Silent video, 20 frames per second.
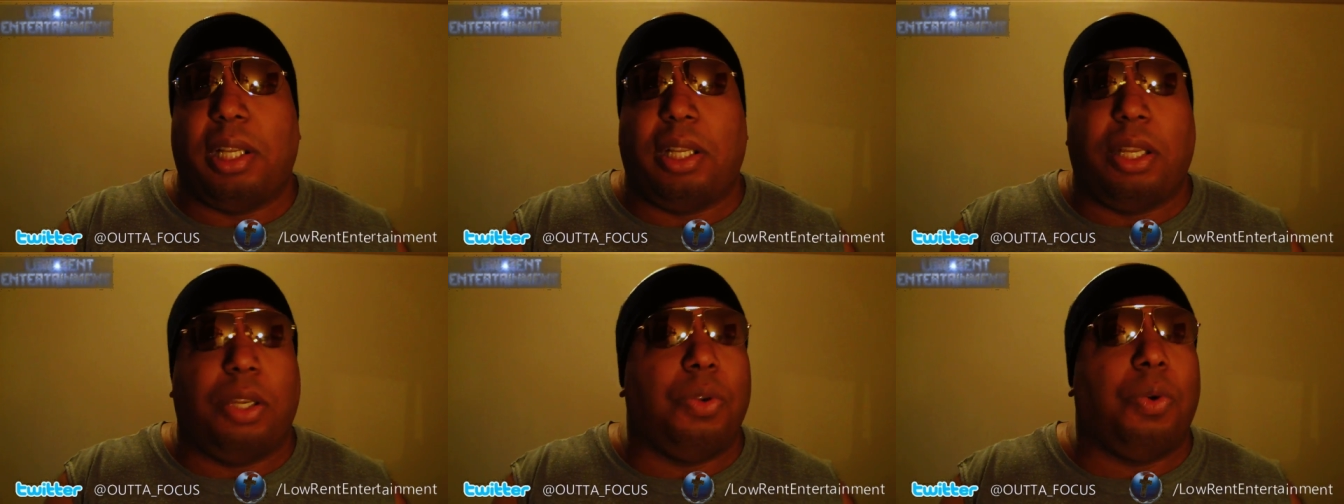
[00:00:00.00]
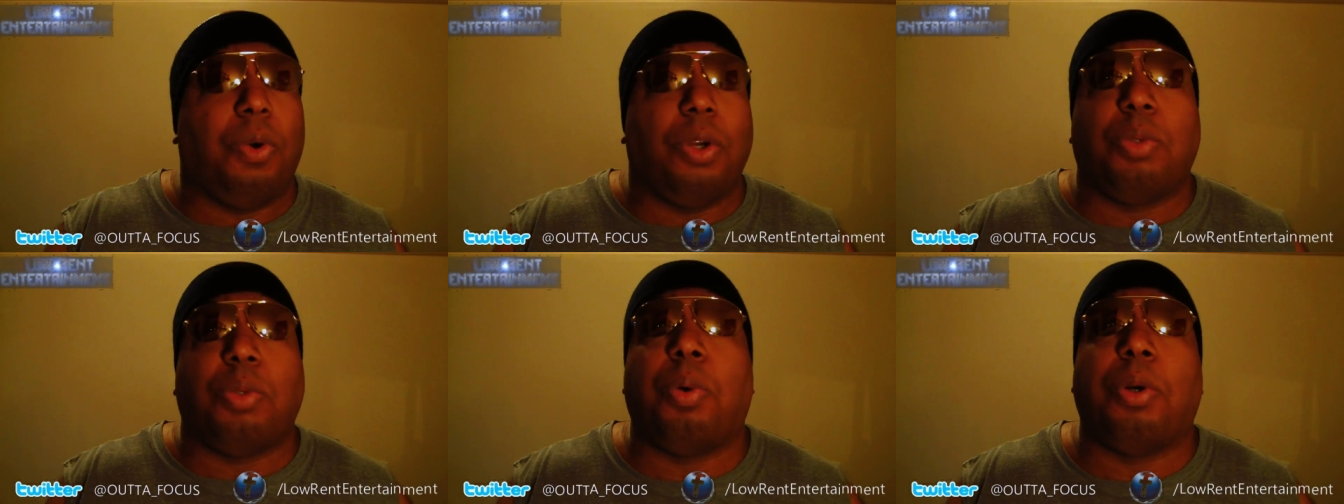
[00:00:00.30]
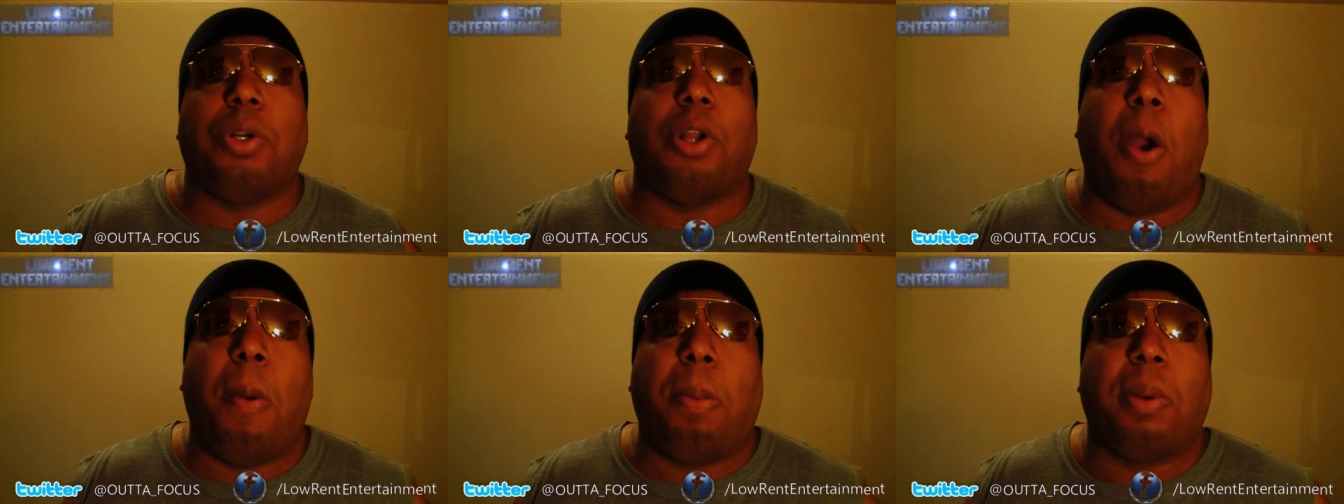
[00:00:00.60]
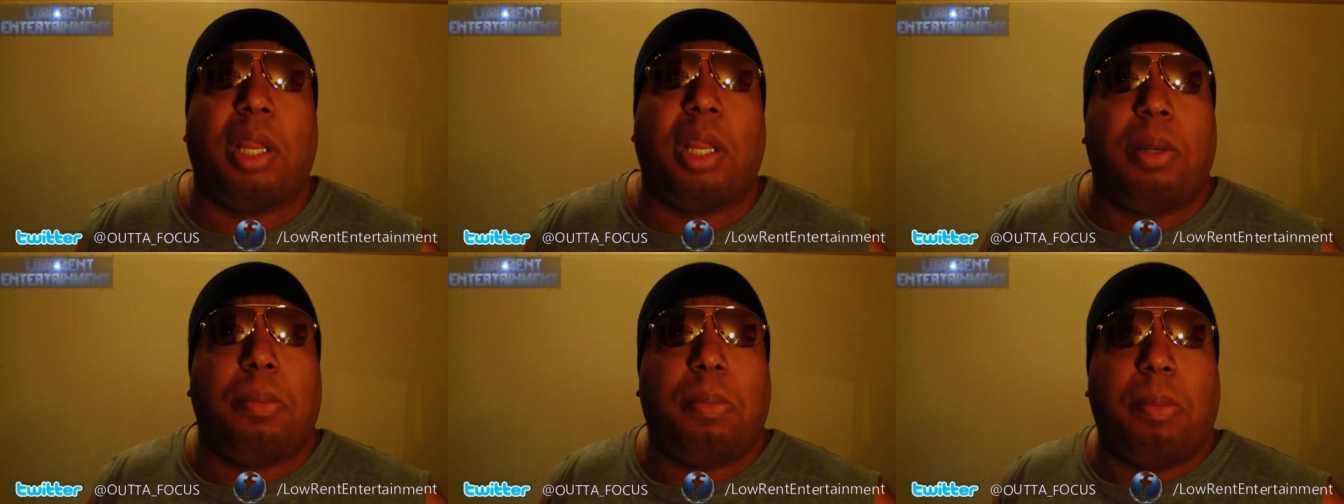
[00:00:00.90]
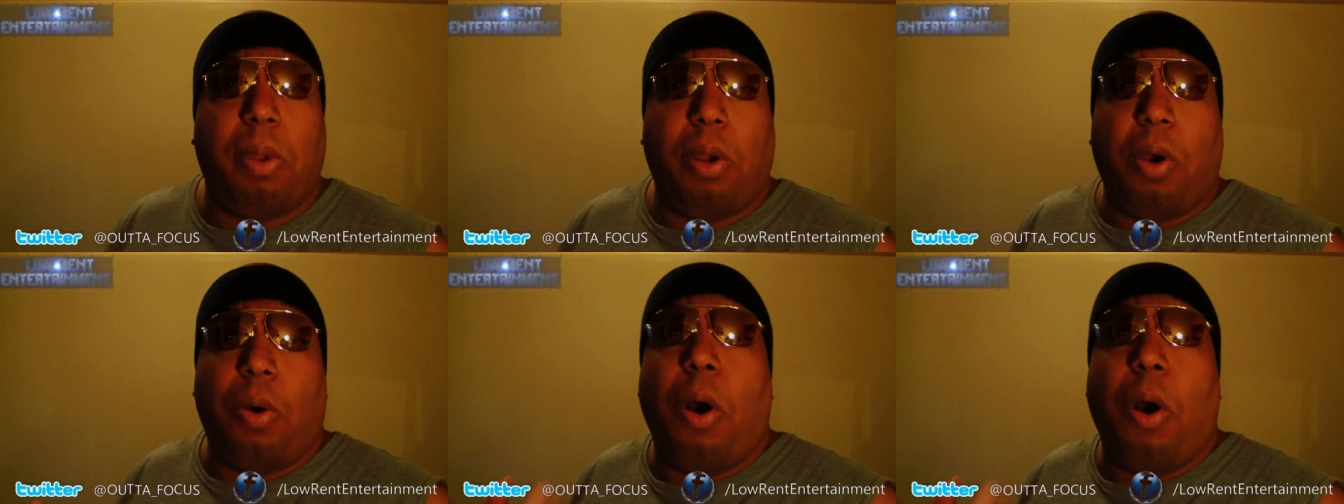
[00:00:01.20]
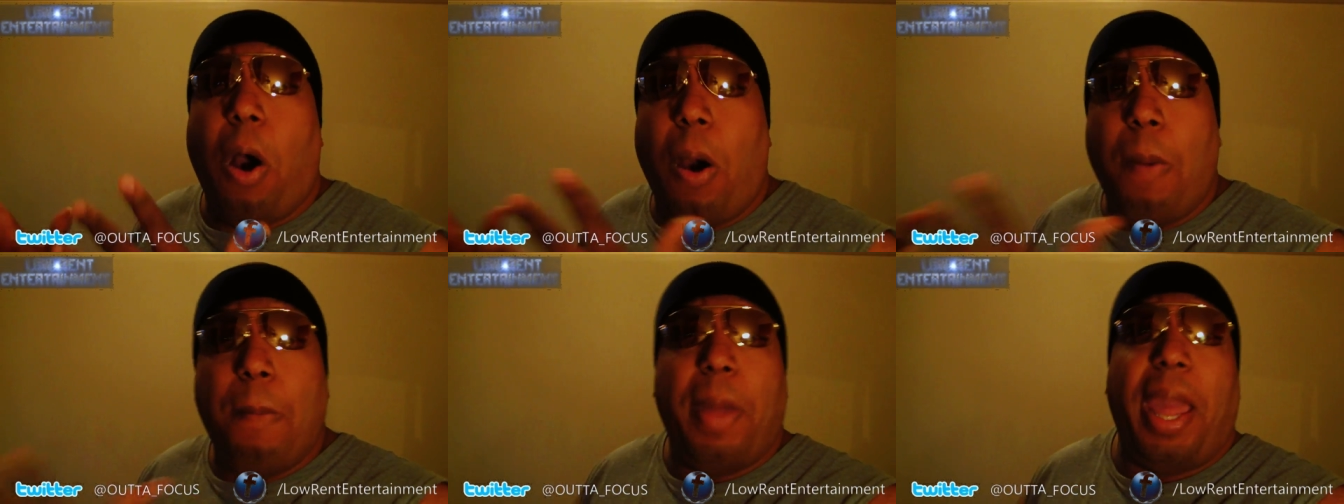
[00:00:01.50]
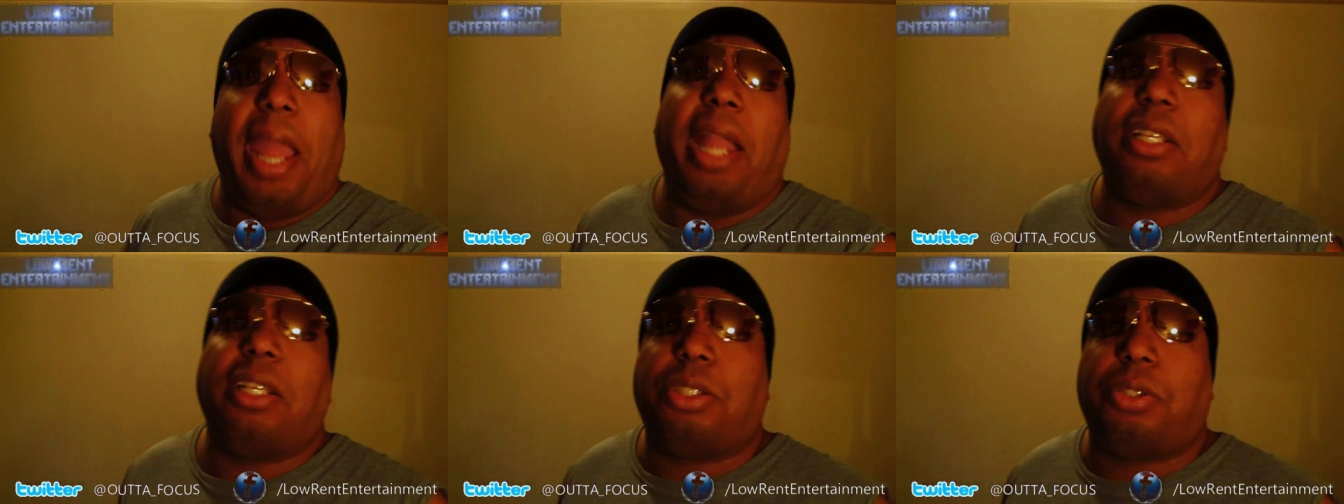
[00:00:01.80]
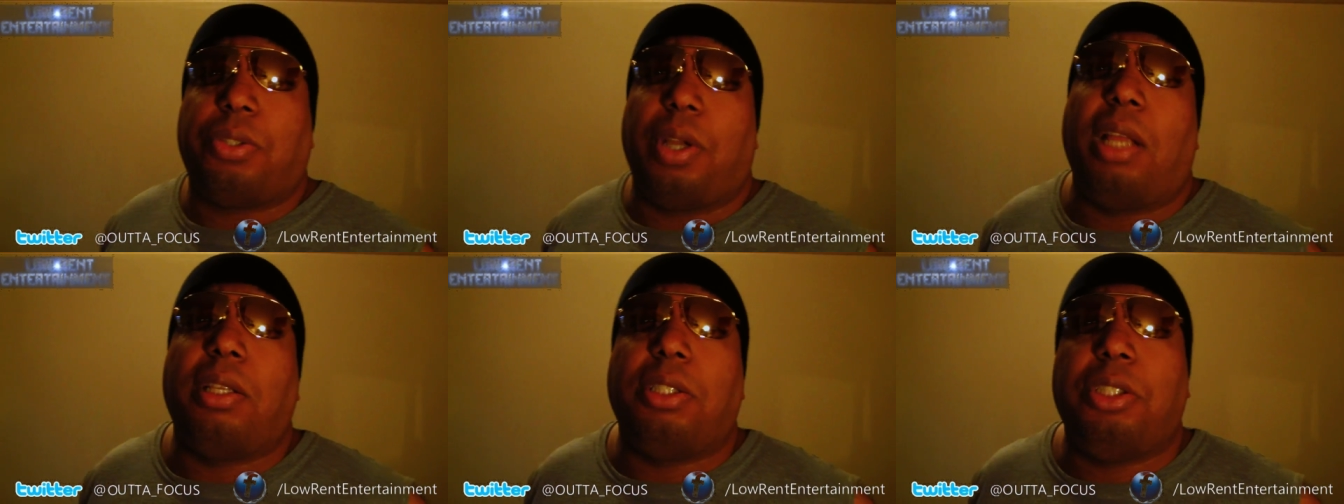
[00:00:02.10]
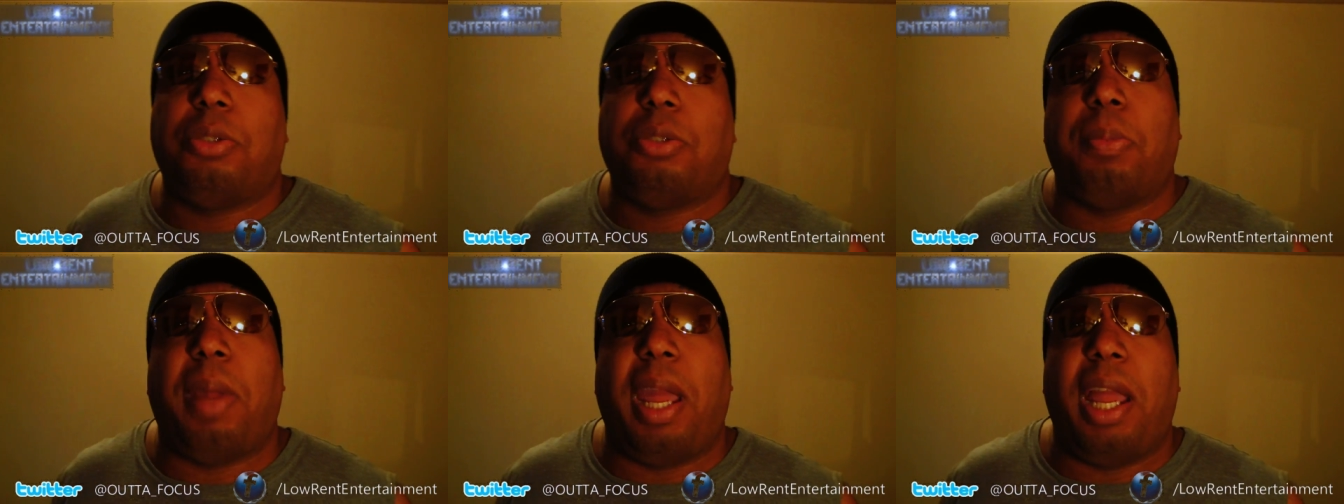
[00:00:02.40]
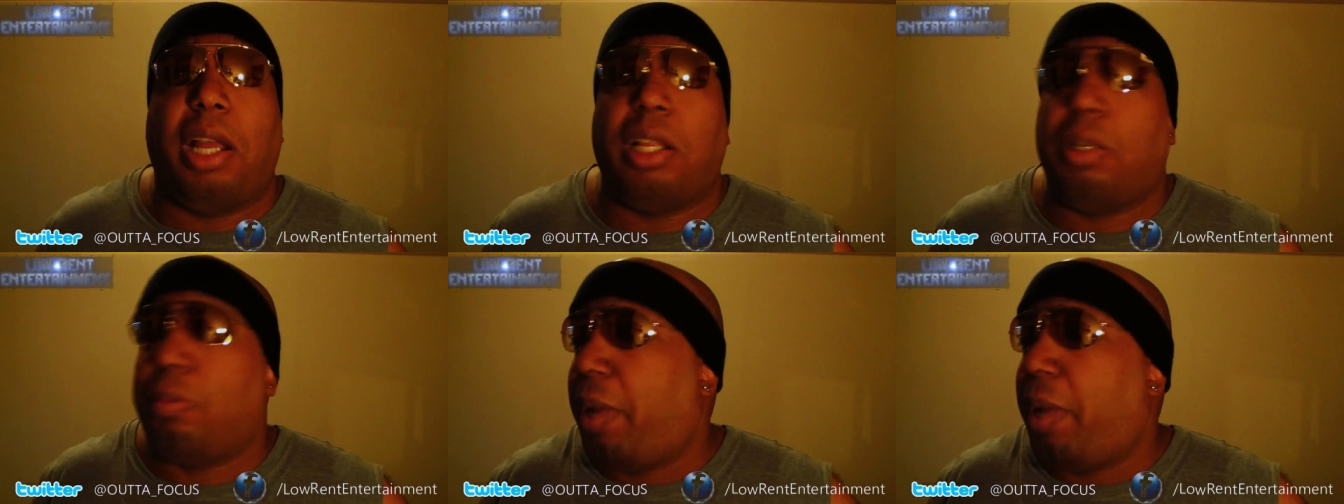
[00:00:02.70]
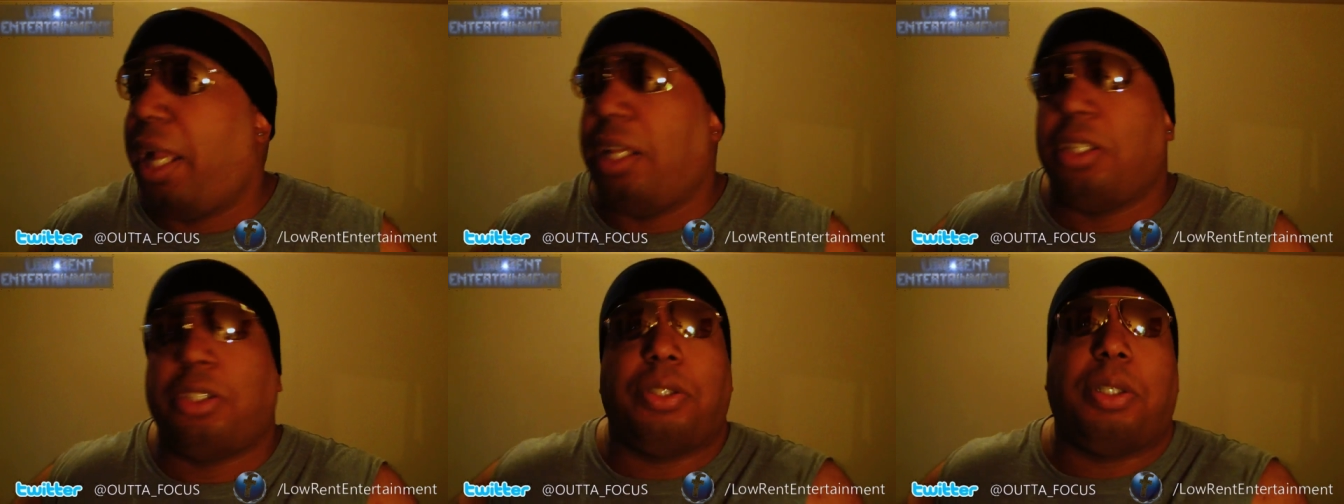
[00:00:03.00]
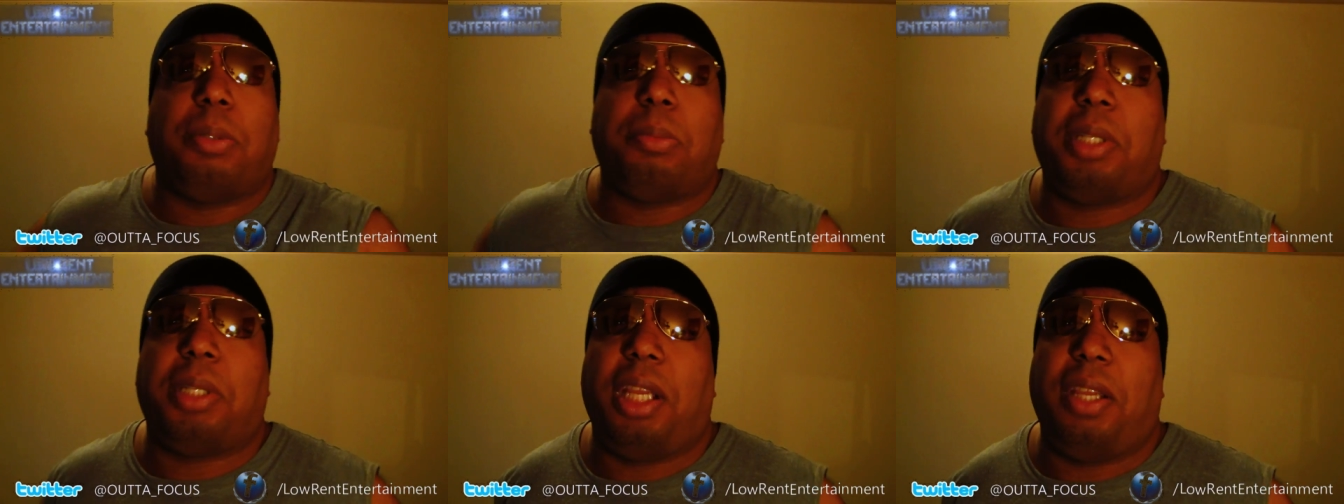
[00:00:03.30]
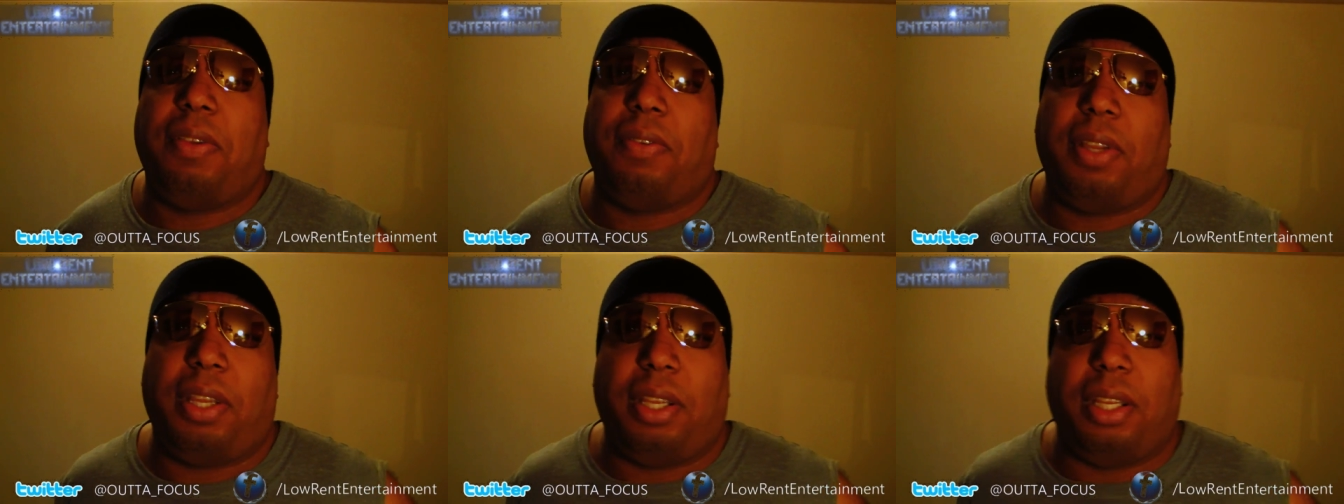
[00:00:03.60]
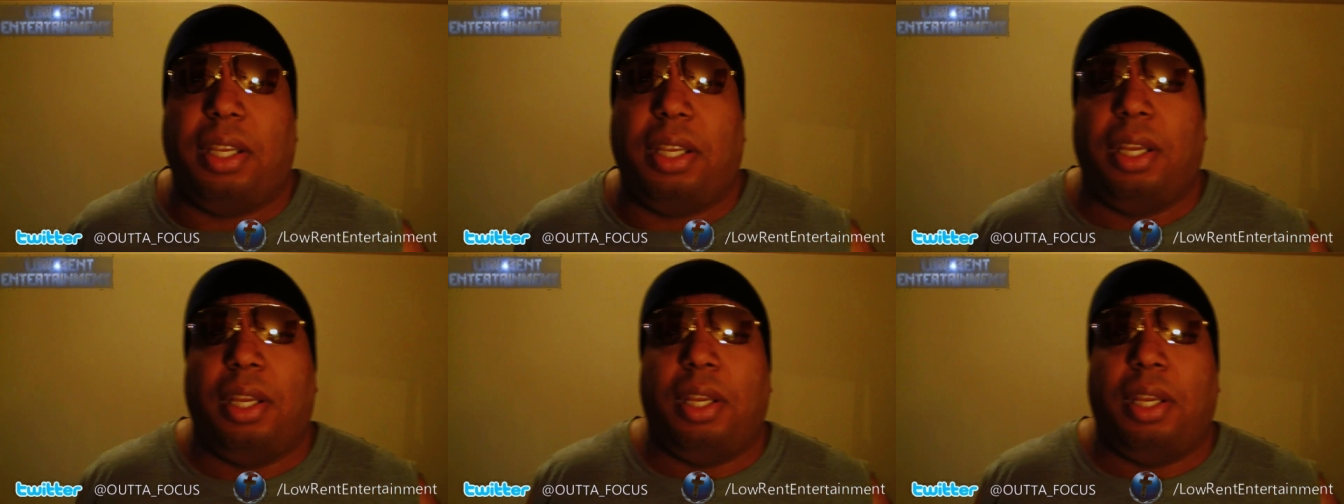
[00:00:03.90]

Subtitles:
doors weren't open on mainstream, mainstream TV,